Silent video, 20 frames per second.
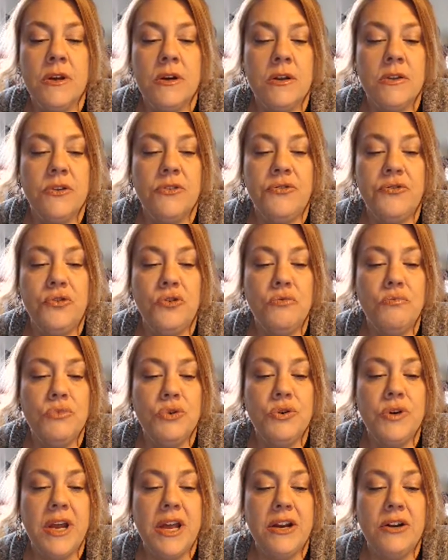the full
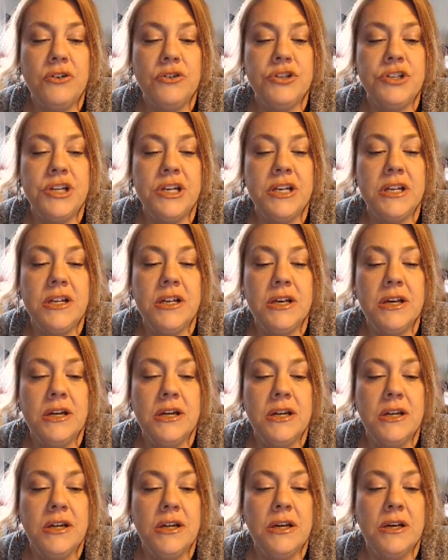moon energy
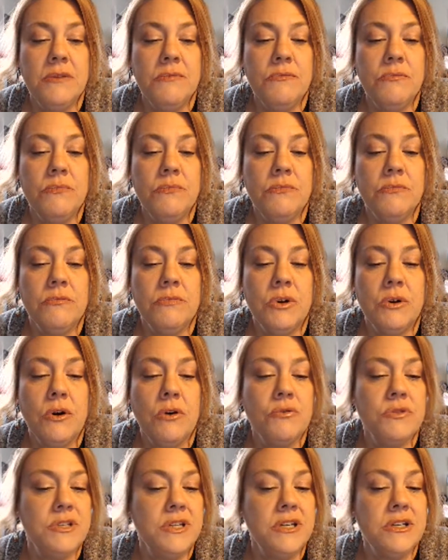
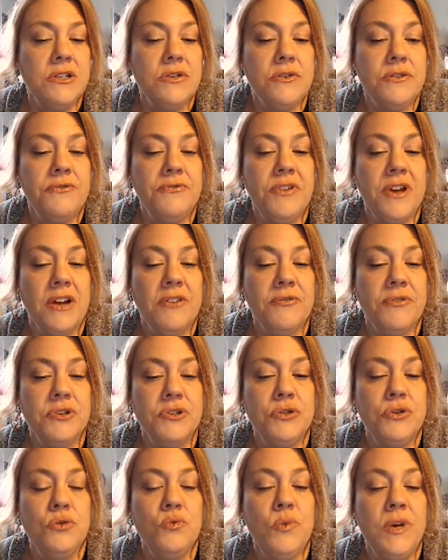goes into effect for
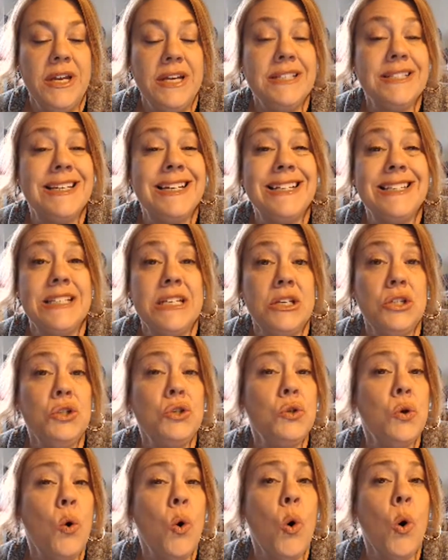2 weeks, and it's in
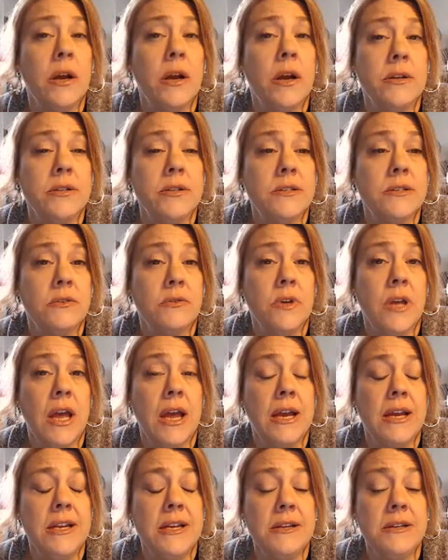Taurus.
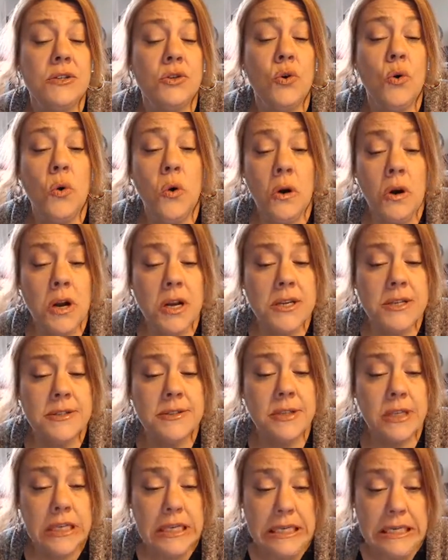Okay, and Taurus
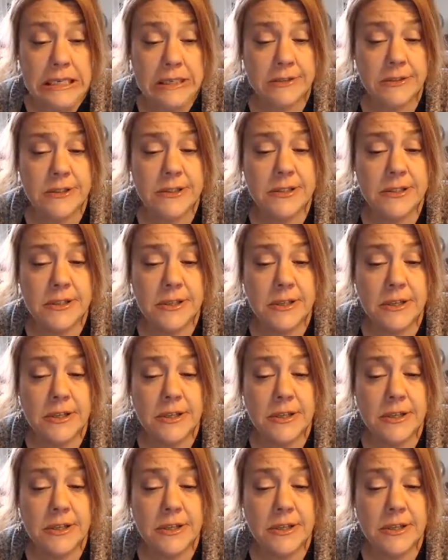is,